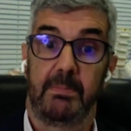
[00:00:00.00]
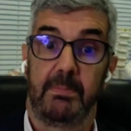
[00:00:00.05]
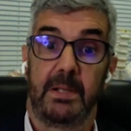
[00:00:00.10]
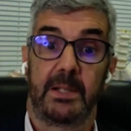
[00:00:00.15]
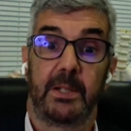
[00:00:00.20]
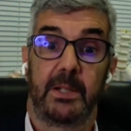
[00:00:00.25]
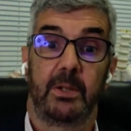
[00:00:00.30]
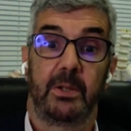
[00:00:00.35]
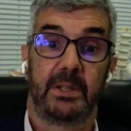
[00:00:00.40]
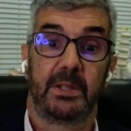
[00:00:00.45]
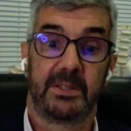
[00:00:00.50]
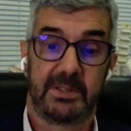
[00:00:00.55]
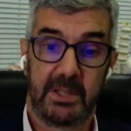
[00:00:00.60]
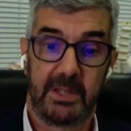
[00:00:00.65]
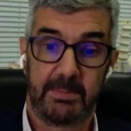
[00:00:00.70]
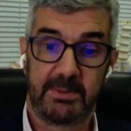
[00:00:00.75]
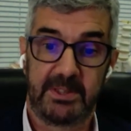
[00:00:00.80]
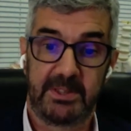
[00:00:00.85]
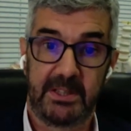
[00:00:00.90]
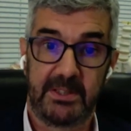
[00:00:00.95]
my own
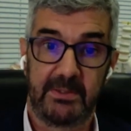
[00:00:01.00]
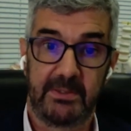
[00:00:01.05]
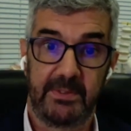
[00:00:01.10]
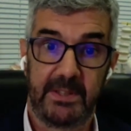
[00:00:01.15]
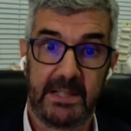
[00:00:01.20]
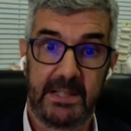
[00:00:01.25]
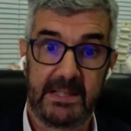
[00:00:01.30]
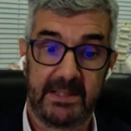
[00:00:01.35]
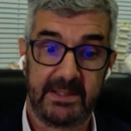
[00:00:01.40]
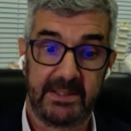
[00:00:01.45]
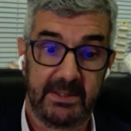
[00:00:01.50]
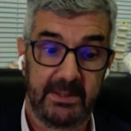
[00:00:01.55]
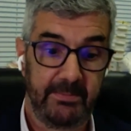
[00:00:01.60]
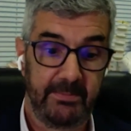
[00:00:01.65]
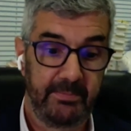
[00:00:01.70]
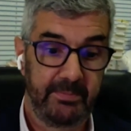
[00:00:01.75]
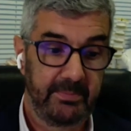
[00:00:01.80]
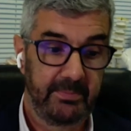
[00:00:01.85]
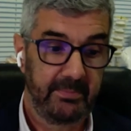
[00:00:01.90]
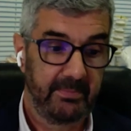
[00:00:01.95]
interpretation of that
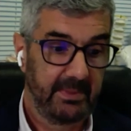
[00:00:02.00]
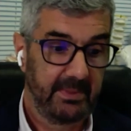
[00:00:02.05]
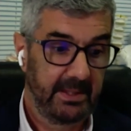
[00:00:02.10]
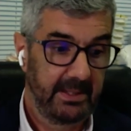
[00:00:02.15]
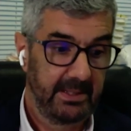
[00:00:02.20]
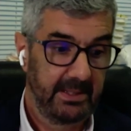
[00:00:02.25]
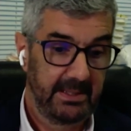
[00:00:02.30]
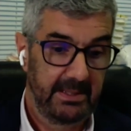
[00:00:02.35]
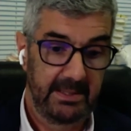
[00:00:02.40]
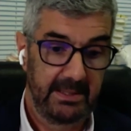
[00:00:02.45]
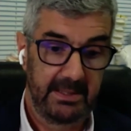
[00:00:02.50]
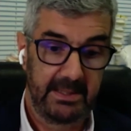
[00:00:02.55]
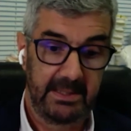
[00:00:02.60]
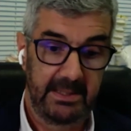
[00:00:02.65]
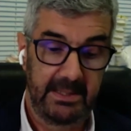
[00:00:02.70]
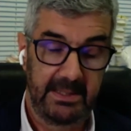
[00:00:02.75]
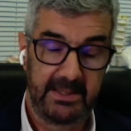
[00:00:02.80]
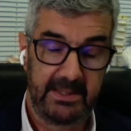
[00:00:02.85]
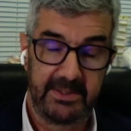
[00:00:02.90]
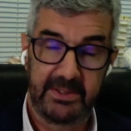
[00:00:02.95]

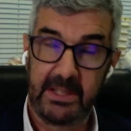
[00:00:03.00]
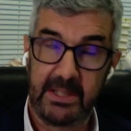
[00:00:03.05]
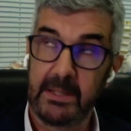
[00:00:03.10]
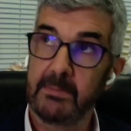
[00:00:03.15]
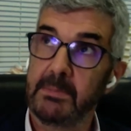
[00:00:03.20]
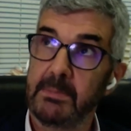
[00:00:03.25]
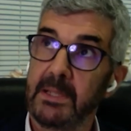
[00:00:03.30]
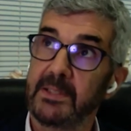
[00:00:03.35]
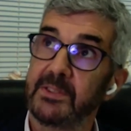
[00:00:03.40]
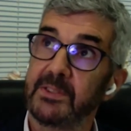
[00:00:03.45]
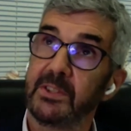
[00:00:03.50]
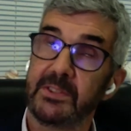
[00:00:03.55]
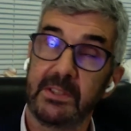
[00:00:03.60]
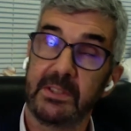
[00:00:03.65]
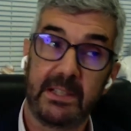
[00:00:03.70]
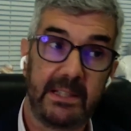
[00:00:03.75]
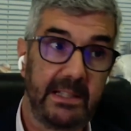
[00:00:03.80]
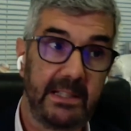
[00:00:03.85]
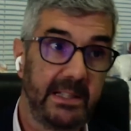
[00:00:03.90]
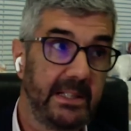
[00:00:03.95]
is that makes it
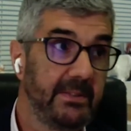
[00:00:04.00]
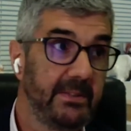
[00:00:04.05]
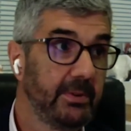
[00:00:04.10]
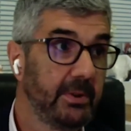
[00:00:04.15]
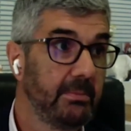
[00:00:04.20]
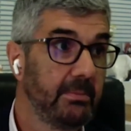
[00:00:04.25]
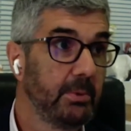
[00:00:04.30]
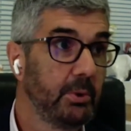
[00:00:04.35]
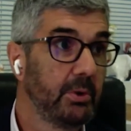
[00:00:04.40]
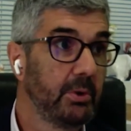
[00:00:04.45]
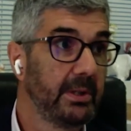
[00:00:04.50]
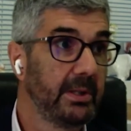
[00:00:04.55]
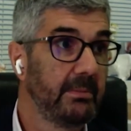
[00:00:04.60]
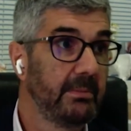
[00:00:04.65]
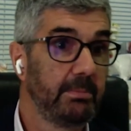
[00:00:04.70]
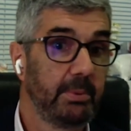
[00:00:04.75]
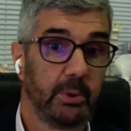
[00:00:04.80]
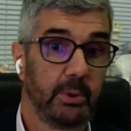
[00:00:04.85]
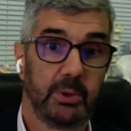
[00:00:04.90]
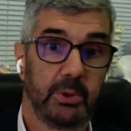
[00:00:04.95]
even more
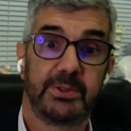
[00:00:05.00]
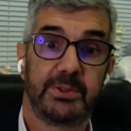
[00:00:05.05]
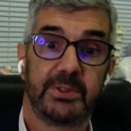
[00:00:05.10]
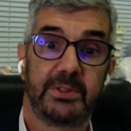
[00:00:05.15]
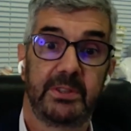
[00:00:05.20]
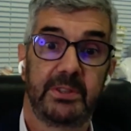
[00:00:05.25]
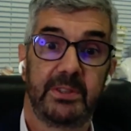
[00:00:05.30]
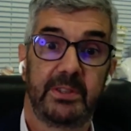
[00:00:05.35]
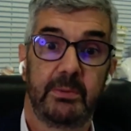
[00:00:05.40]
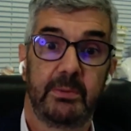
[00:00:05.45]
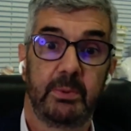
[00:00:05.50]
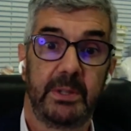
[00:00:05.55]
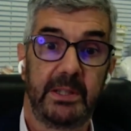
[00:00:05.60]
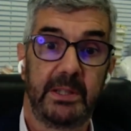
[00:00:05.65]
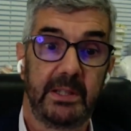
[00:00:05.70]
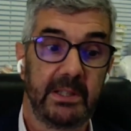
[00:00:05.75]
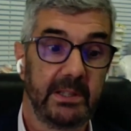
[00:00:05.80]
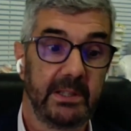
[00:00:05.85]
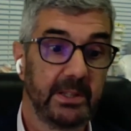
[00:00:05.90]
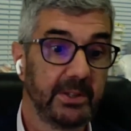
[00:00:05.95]
important that
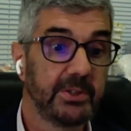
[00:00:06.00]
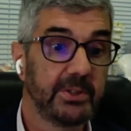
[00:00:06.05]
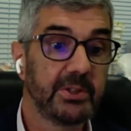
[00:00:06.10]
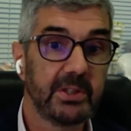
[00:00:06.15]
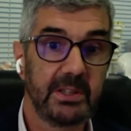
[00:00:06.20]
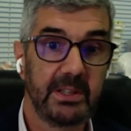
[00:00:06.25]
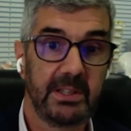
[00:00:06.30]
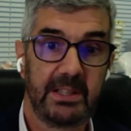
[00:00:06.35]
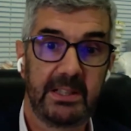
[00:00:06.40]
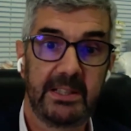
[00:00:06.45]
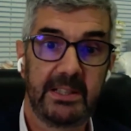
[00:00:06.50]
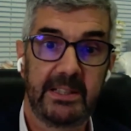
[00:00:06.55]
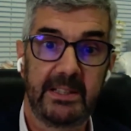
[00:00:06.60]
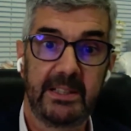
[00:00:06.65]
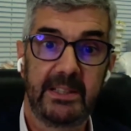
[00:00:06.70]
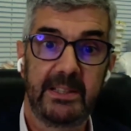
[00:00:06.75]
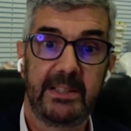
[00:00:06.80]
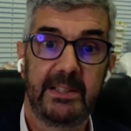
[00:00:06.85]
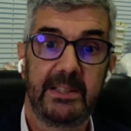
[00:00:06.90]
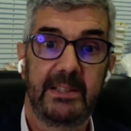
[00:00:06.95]
we
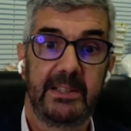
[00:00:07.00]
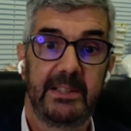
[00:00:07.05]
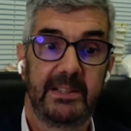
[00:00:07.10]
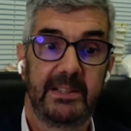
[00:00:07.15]
urgently